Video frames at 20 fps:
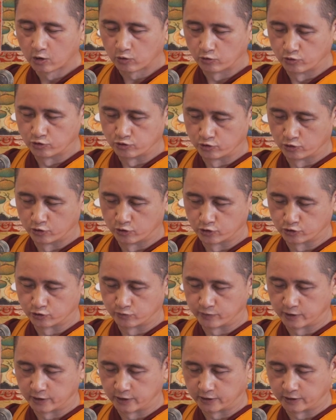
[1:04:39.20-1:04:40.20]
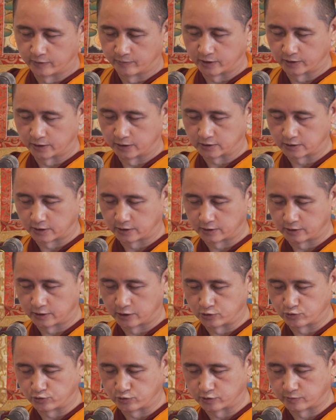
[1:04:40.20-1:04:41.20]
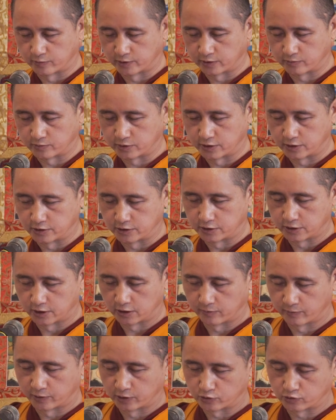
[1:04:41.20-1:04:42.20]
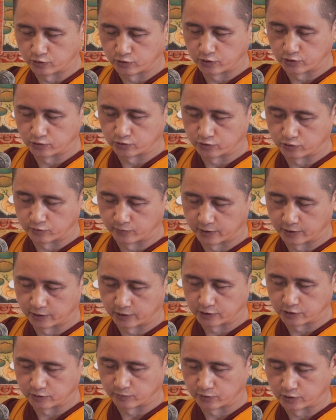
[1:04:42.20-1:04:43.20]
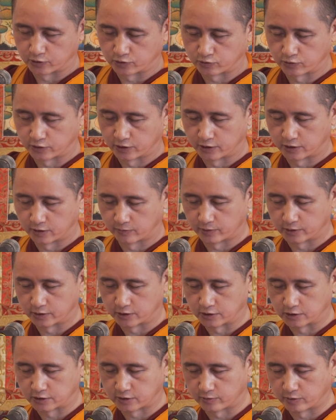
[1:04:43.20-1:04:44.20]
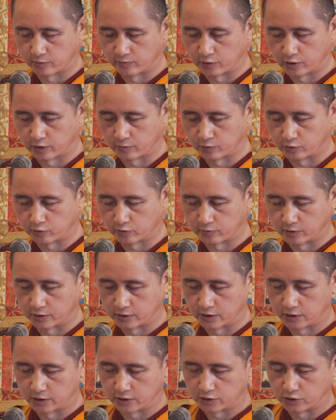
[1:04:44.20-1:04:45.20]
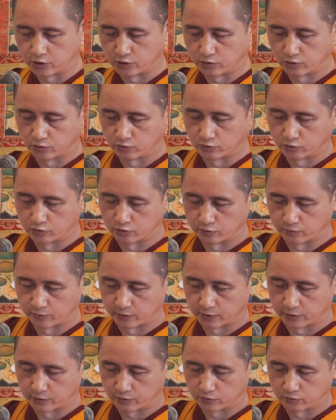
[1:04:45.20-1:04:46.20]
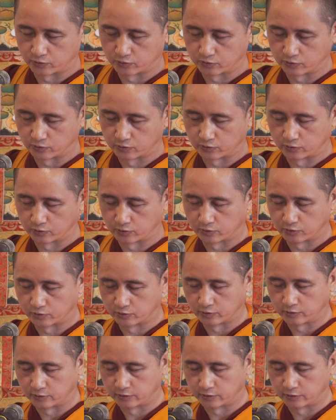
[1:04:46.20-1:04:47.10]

Kunjo Zumje, the Matan Sangeda, Joseph, Madame Jin, about the Sunyu, the Bangada Jimba, so you know about the Sunday media, but you did the Jinu Dobra Yuro.